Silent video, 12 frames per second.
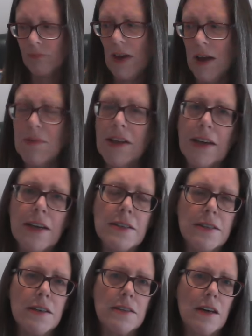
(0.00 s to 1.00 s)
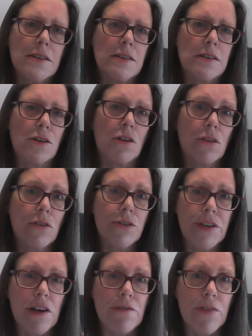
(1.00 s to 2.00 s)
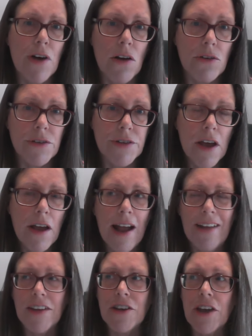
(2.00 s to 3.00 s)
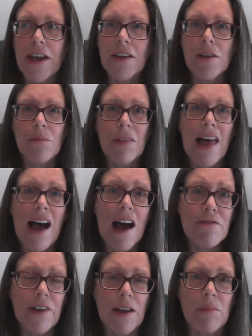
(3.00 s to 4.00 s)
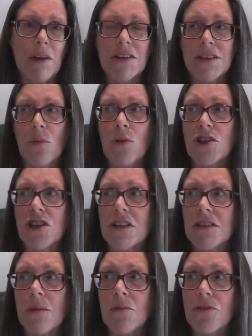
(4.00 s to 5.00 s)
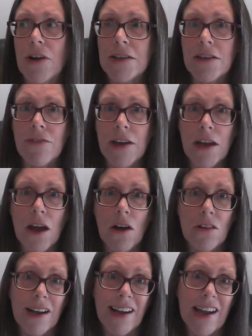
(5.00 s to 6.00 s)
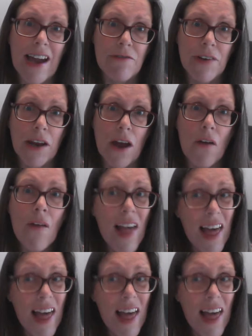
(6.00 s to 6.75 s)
How many kids these days are glued to their phones and then you hear them laughing because they're watching some crazy video, like a cat video.